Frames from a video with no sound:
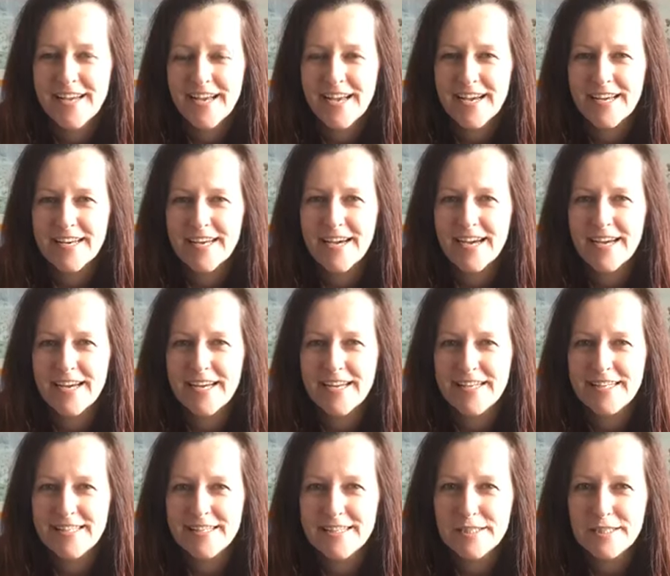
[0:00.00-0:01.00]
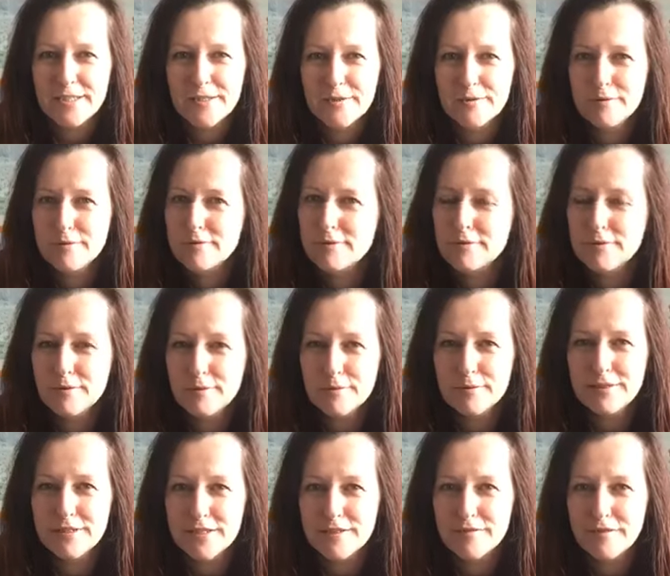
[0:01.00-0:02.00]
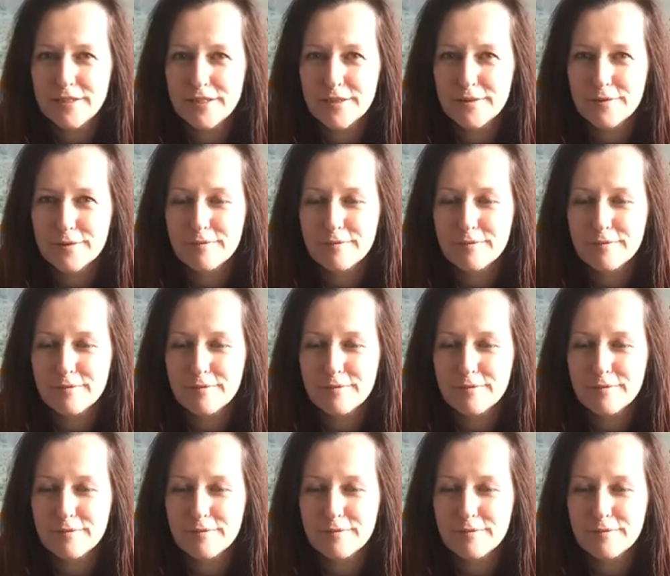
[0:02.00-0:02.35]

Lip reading: And I need to do this video